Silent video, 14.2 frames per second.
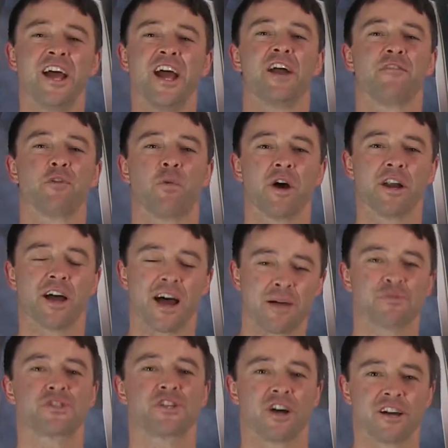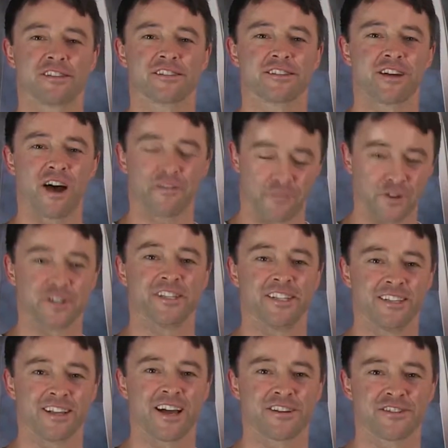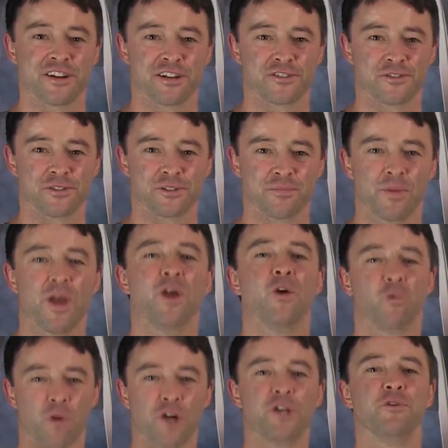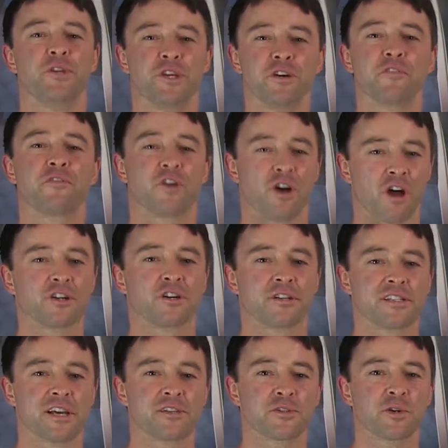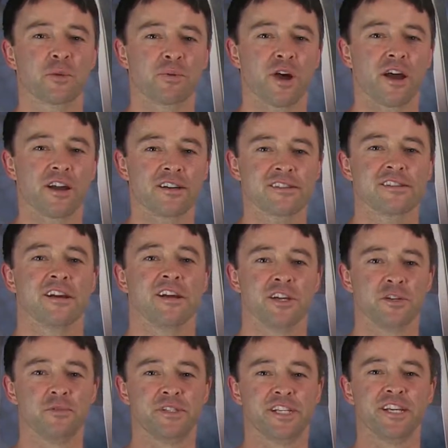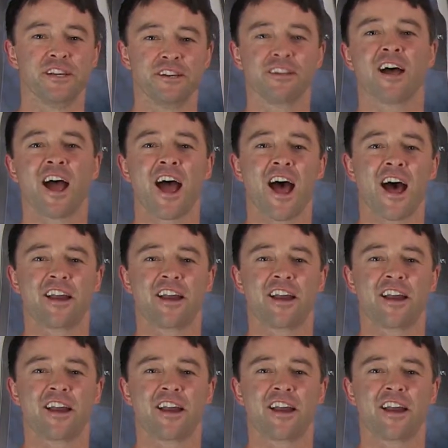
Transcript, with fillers: Hey everyone, I'm Sean Scott for Deelat Industrial. Where do you deal for all your industrial products? You deal .com.